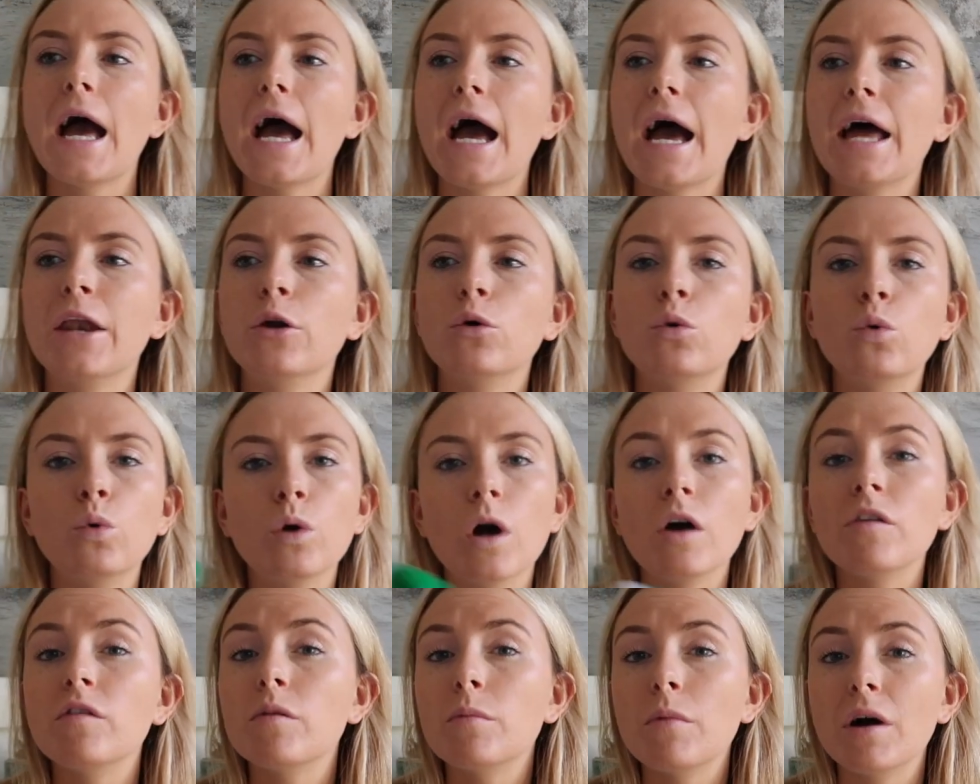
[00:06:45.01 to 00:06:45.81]
and all
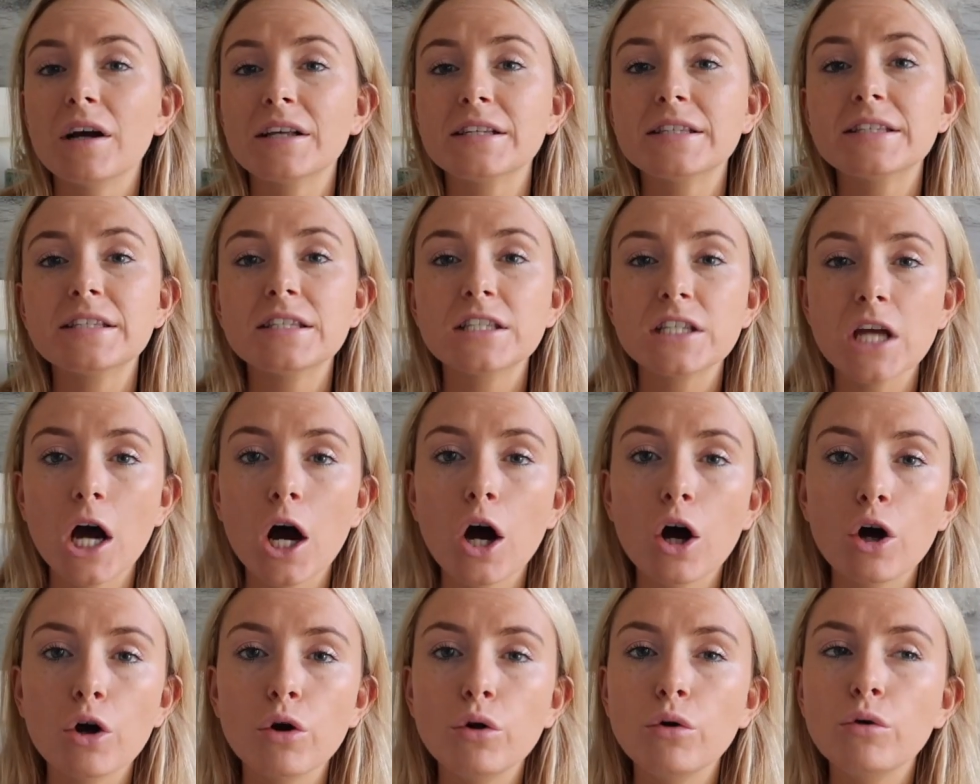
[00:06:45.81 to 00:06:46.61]
over my
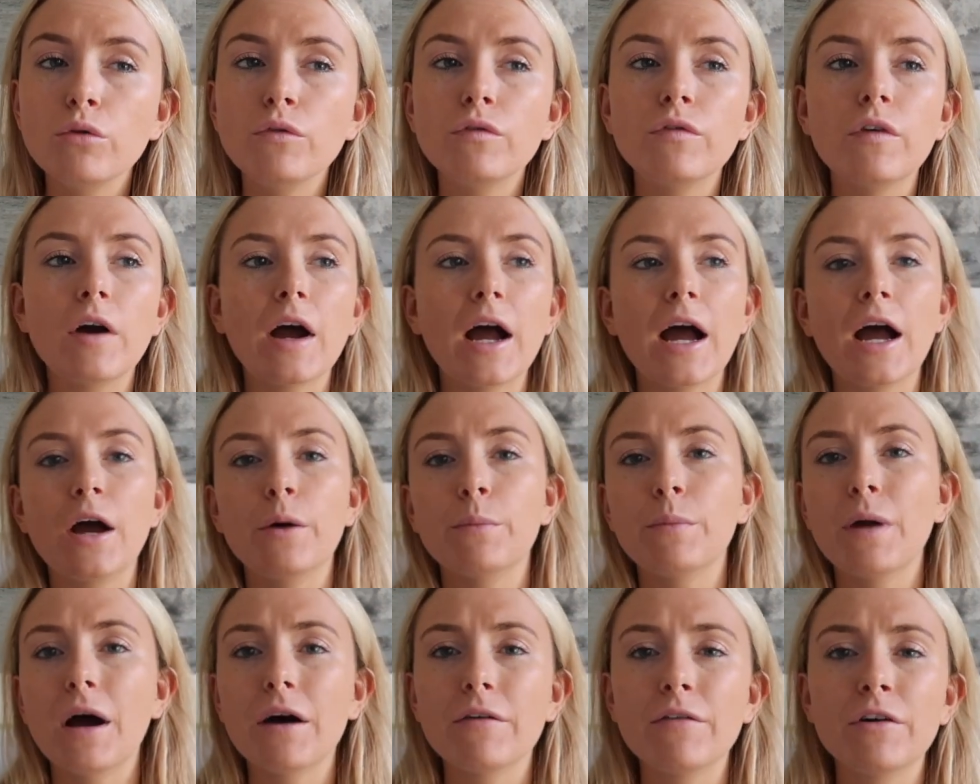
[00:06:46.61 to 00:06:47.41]
stove
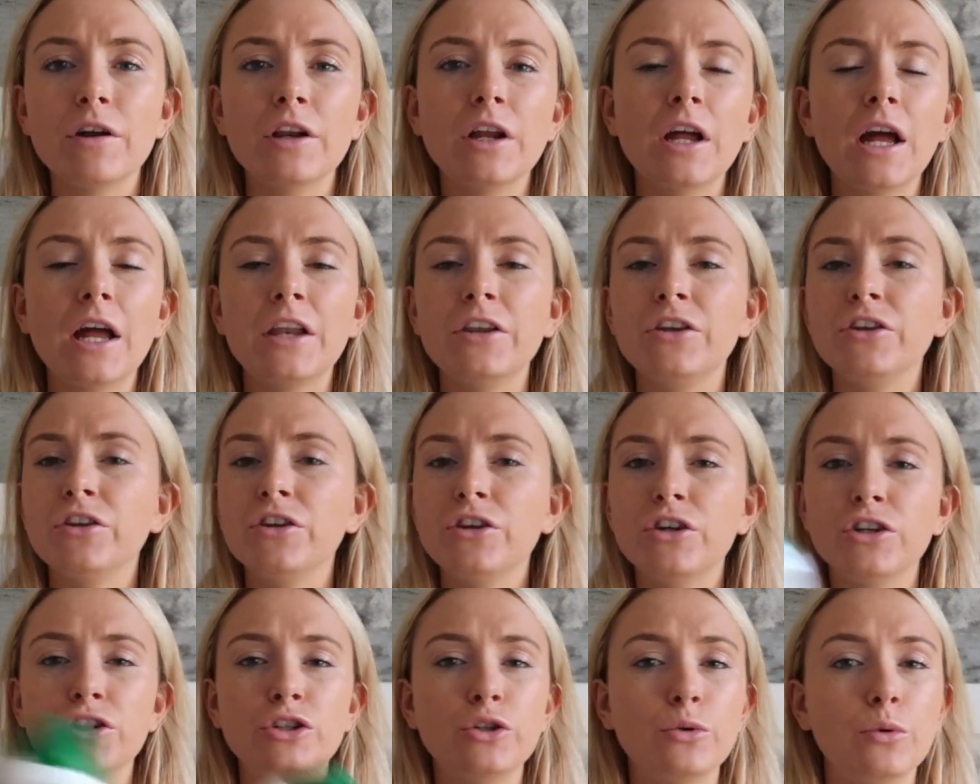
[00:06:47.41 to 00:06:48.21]
and oven, and
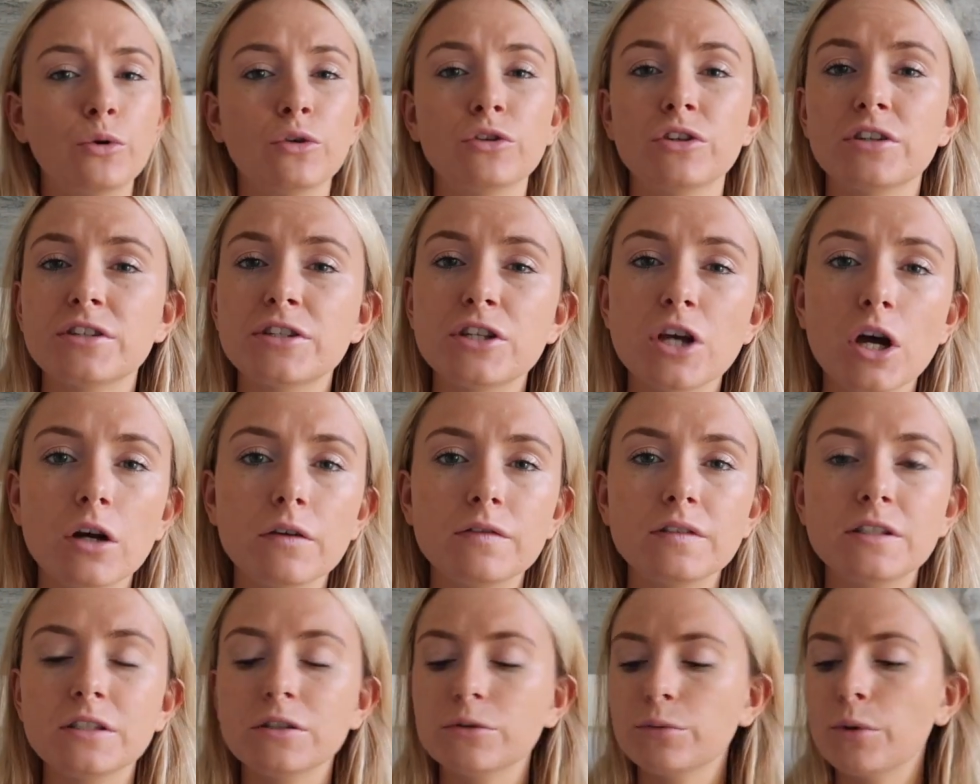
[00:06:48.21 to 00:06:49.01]
you can do it on the
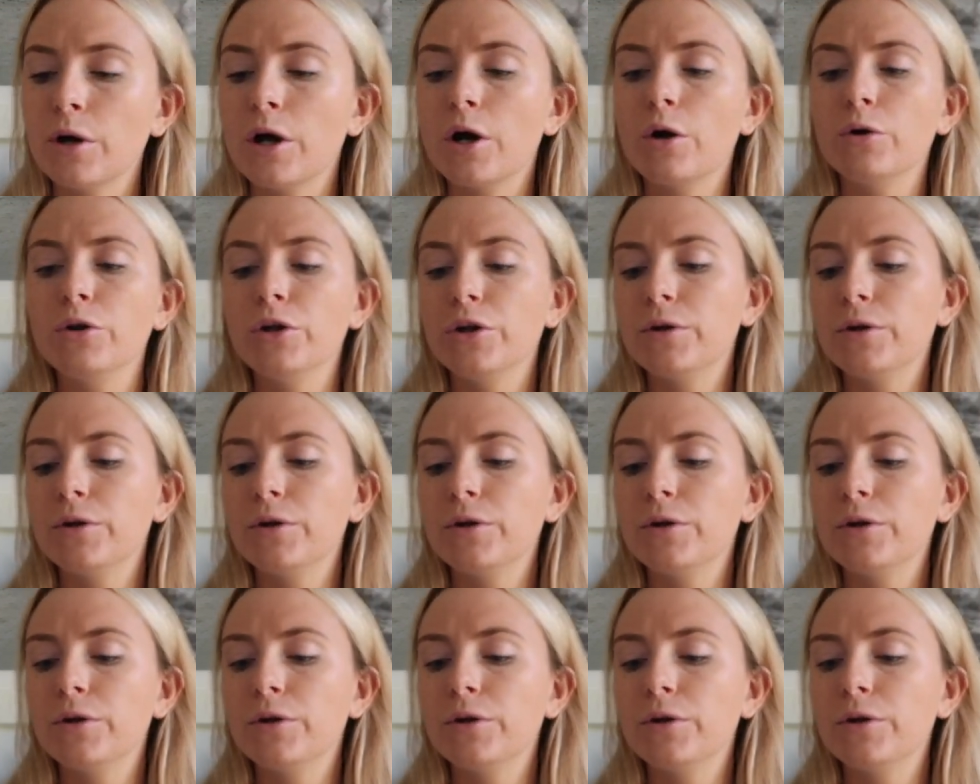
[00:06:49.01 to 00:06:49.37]
surface as well.